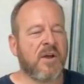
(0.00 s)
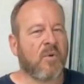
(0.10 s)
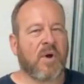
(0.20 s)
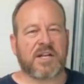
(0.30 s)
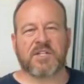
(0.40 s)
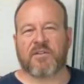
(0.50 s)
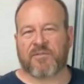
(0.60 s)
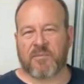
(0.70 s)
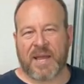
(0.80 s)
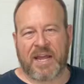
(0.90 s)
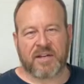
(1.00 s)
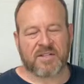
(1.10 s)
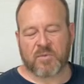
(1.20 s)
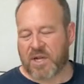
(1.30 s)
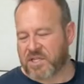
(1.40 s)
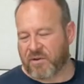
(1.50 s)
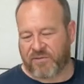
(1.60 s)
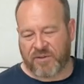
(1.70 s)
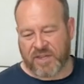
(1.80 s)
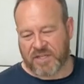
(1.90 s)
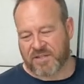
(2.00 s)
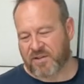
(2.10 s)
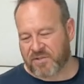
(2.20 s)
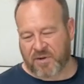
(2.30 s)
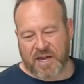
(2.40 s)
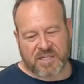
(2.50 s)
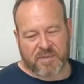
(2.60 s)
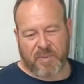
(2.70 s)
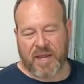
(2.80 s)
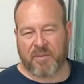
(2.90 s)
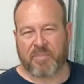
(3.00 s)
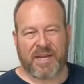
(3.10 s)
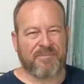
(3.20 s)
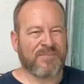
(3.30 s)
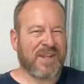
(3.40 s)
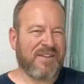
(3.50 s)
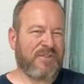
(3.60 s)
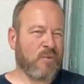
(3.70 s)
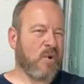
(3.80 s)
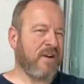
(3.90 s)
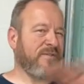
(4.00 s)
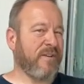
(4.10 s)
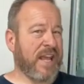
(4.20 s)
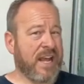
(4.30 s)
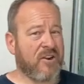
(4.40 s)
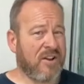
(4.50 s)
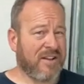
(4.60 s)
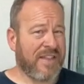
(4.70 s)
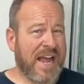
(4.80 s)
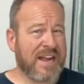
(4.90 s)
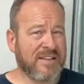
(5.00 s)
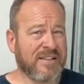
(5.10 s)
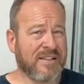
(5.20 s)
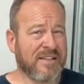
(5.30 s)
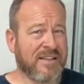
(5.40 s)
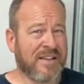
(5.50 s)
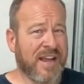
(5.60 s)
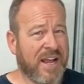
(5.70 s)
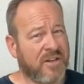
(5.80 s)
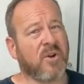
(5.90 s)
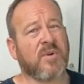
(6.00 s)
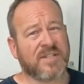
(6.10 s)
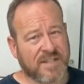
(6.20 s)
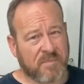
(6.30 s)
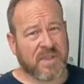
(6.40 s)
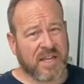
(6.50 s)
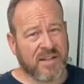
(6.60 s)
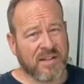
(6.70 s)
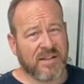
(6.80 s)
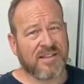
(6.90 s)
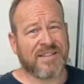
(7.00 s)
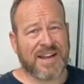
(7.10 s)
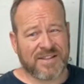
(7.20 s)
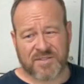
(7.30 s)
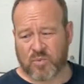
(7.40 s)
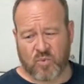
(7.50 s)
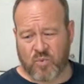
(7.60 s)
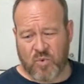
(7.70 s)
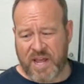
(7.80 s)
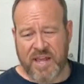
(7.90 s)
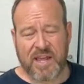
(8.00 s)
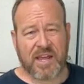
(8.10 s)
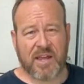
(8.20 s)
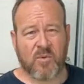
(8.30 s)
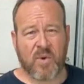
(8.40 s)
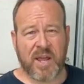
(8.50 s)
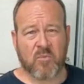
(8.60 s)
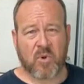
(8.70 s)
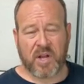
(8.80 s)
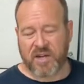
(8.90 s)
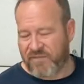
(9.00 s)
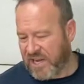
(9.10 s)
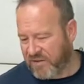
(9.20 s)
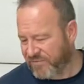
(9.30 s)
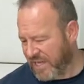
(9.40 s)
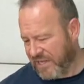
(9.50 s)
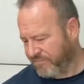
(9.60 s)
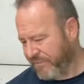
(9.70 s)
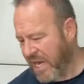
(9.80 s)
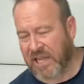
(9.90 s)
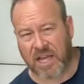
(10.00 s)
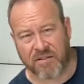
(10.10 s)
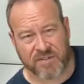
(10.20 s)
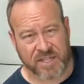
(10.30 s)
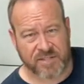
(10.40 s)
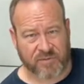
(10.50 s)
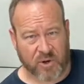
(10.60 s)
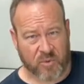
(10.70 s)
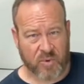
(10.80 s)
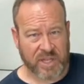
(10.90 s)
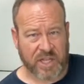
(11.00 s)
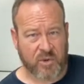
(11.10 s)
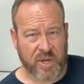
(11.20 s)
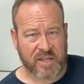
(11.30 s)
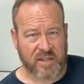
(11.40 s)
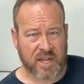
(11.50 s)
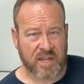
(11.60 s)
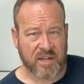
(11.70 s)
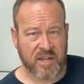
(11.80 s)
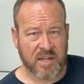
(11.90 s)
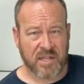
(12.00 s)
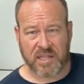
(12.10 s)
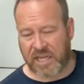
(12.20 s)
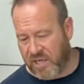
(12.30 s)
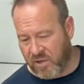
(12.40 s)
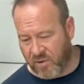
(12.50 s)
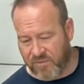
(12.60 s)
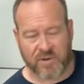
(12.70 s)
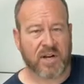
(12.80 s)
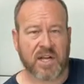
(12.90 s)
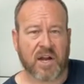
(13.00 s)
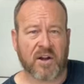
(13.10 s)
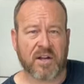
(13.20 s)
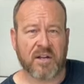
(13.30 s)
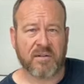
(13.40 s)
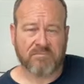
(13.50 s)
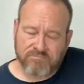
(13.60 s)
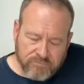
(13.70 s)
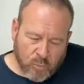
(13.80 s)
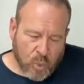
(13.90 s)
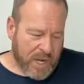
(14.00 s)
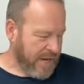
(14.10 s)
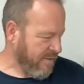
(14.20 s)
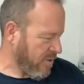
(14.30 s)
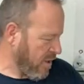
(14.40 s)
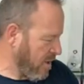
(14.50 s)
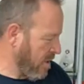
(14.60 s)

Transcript: watch out for magnets, watch out for things that'll scratch the paint. But if you want to forget all of that and go with something that is way, way more innovative, like I love this for a really quick thing, leaning over a car, whatever.